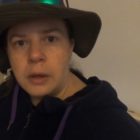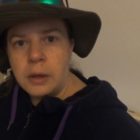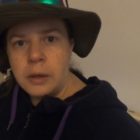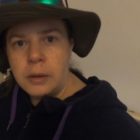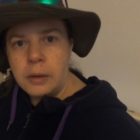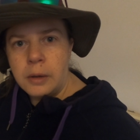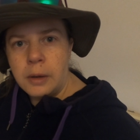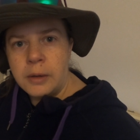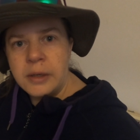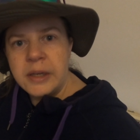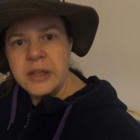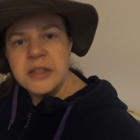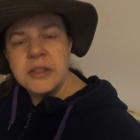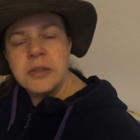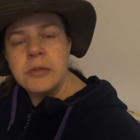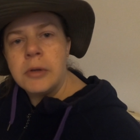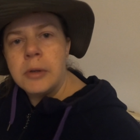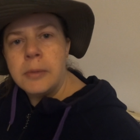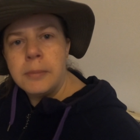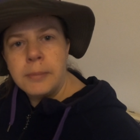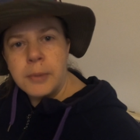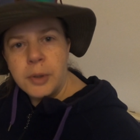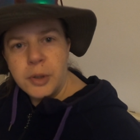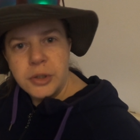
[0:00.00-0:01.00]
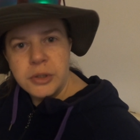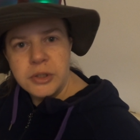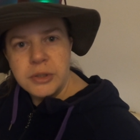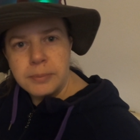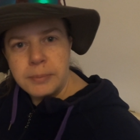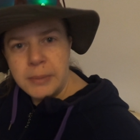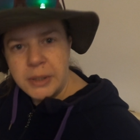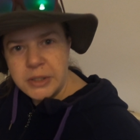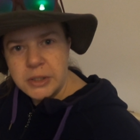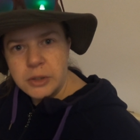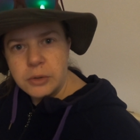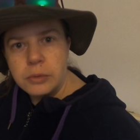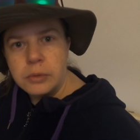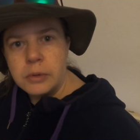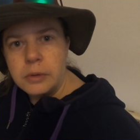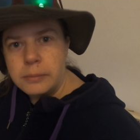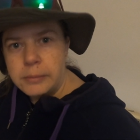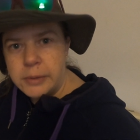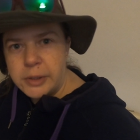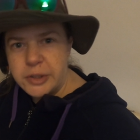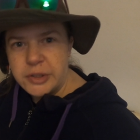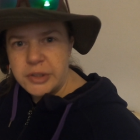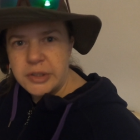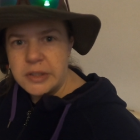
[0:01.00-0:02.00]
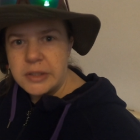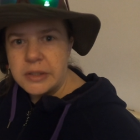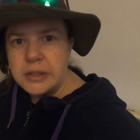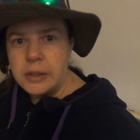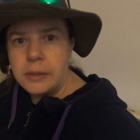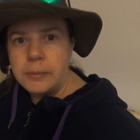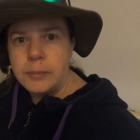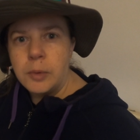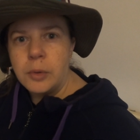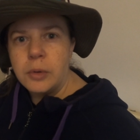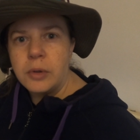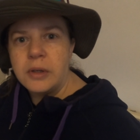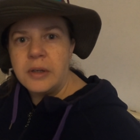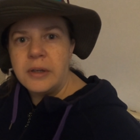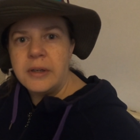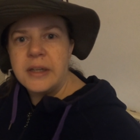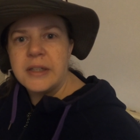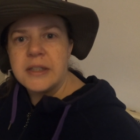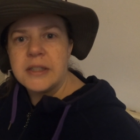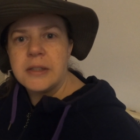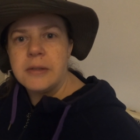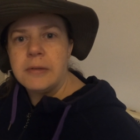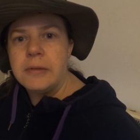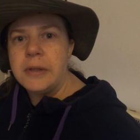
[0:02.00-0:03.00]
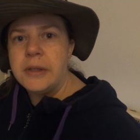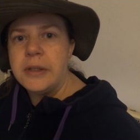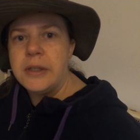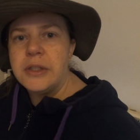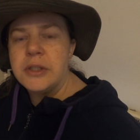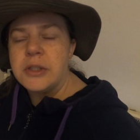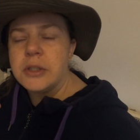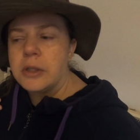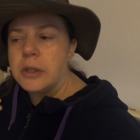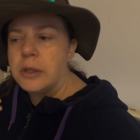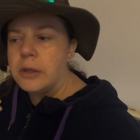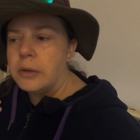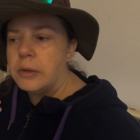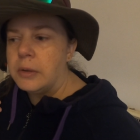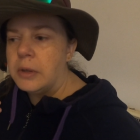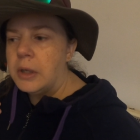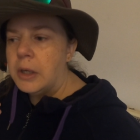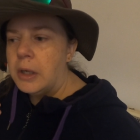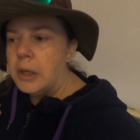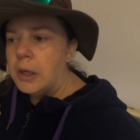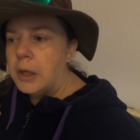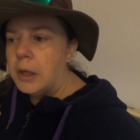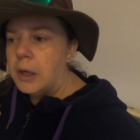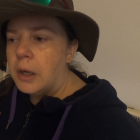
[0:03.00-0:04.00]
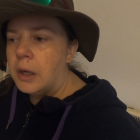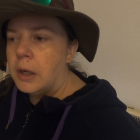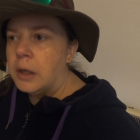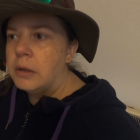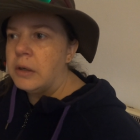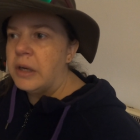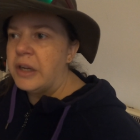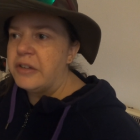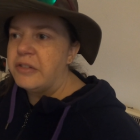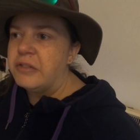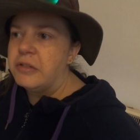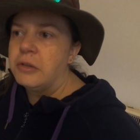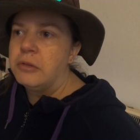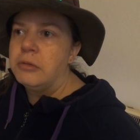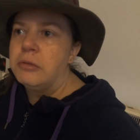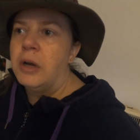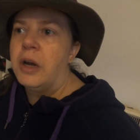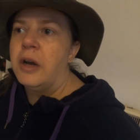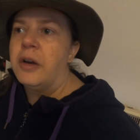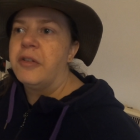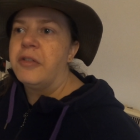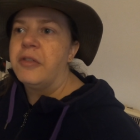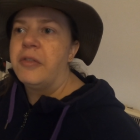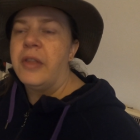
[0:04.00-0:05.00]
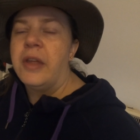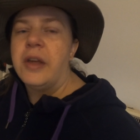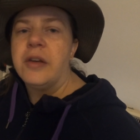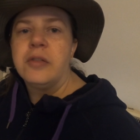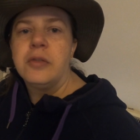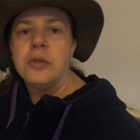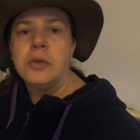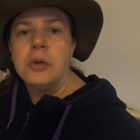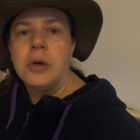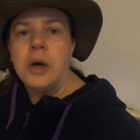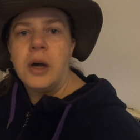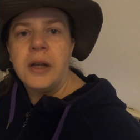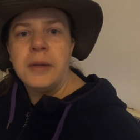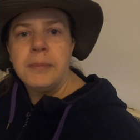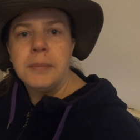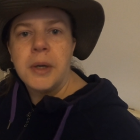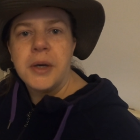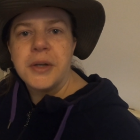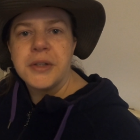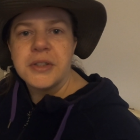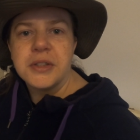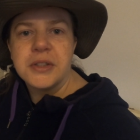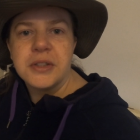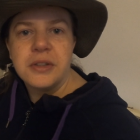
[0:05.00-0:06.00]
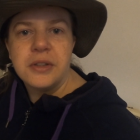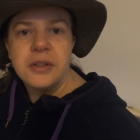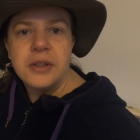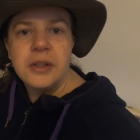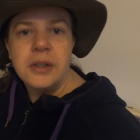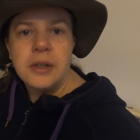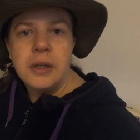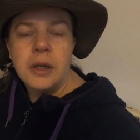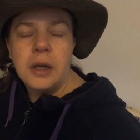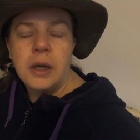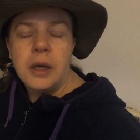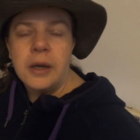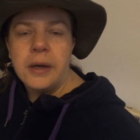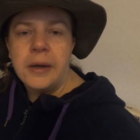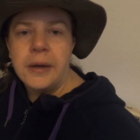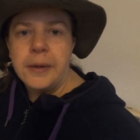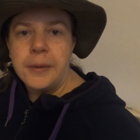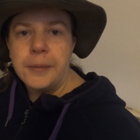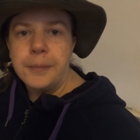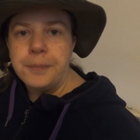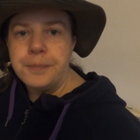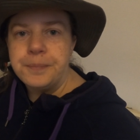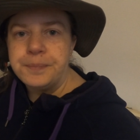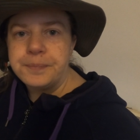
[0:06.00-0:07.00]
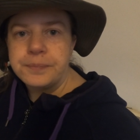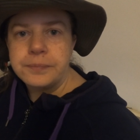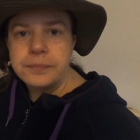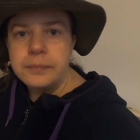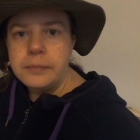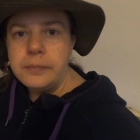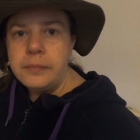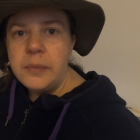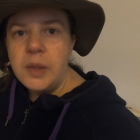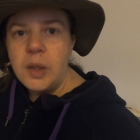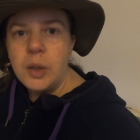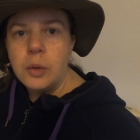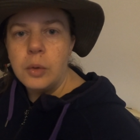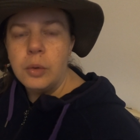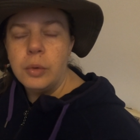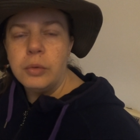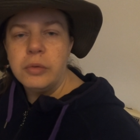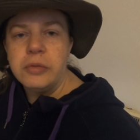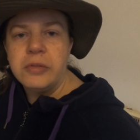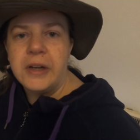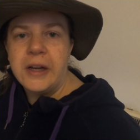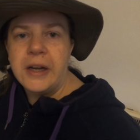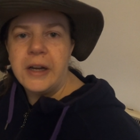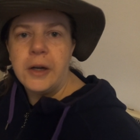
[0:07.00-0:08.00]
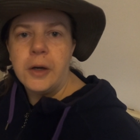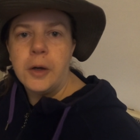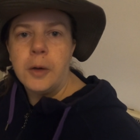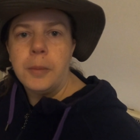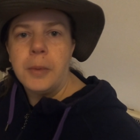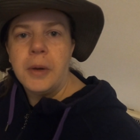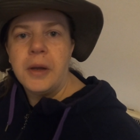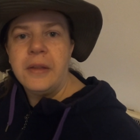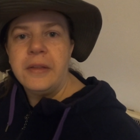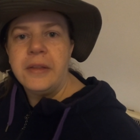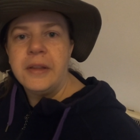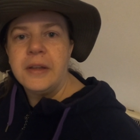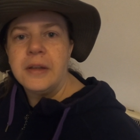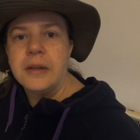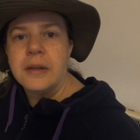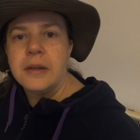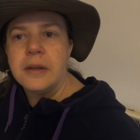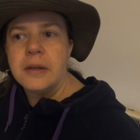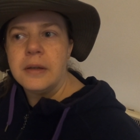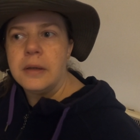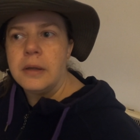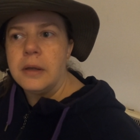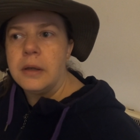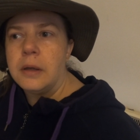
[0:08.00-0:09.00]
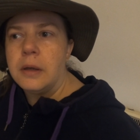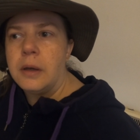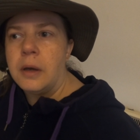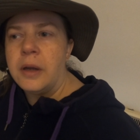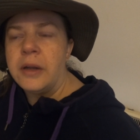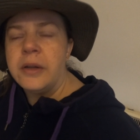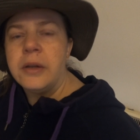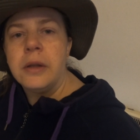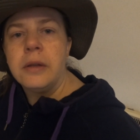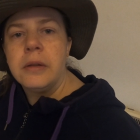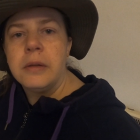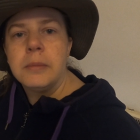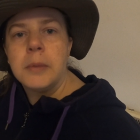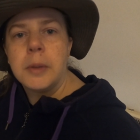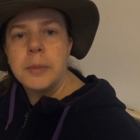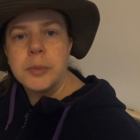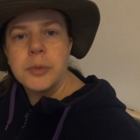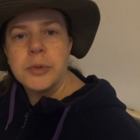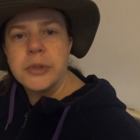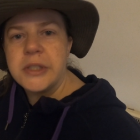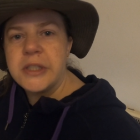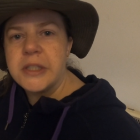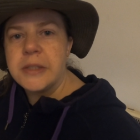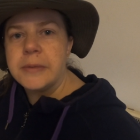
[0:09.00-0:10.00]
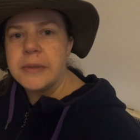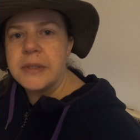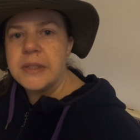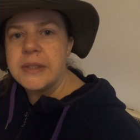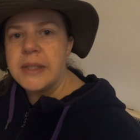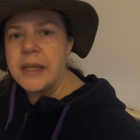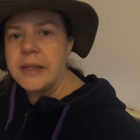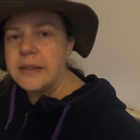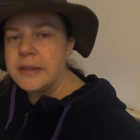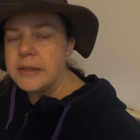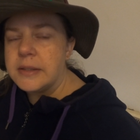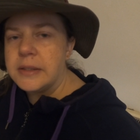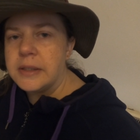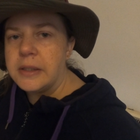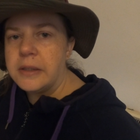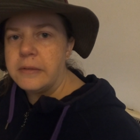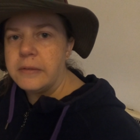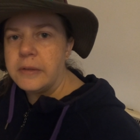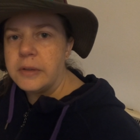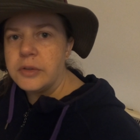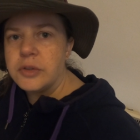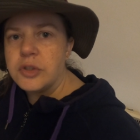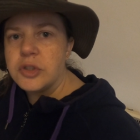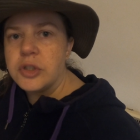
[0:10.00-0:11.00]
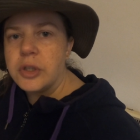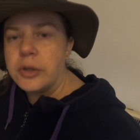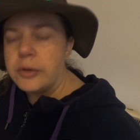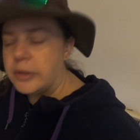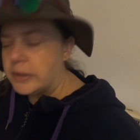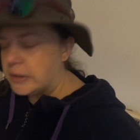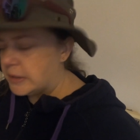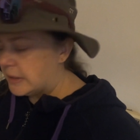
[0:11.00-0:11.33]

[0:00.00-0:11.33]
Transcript: a, a necessary me- medical emergency. I'm not going to necessarily need to go, oh, I feel rough, therefore I must um, call for help. I think I know that my body is a bit sensitive, and so